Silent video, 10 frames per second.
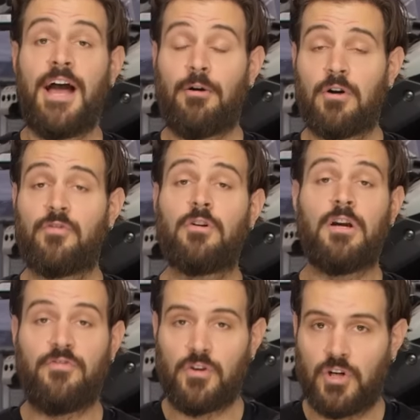However,
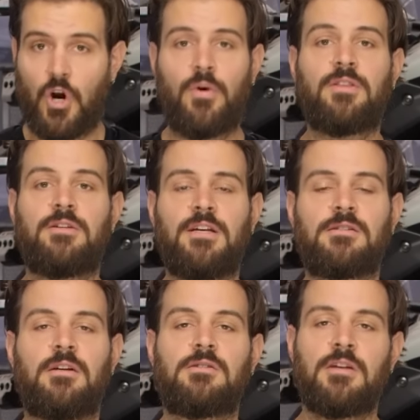if you're going the
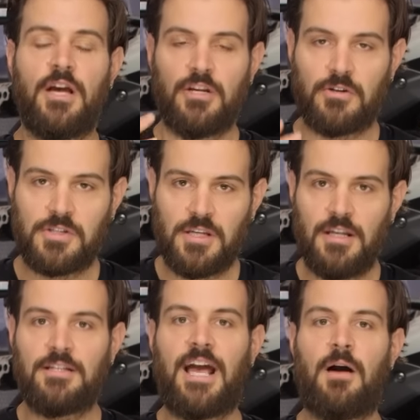distance, you're
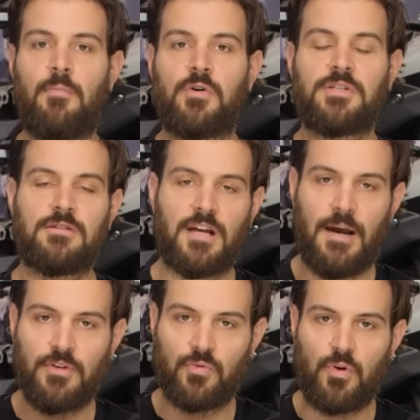sitting down most of the
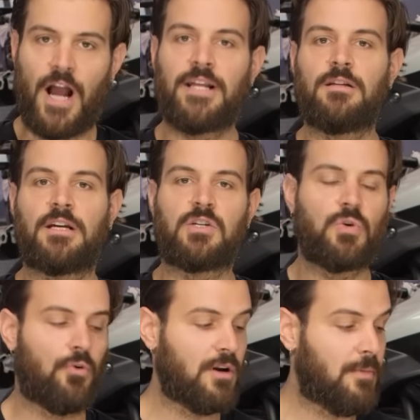time, you're riding it like a
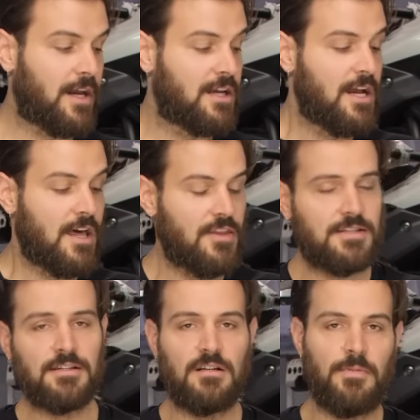touring bike,
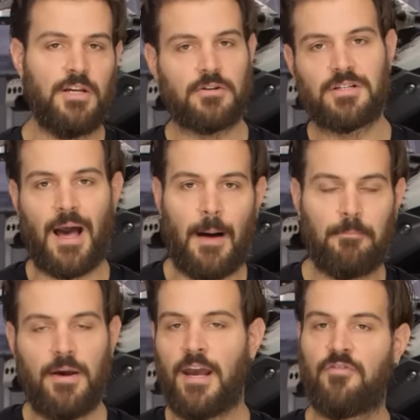this is going to be your
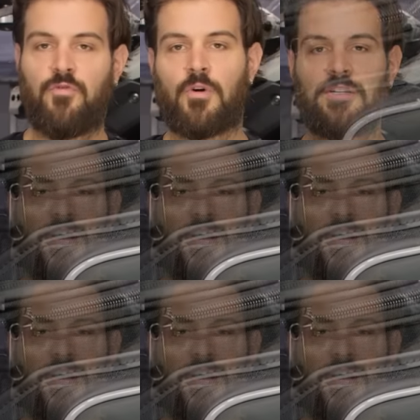top pick for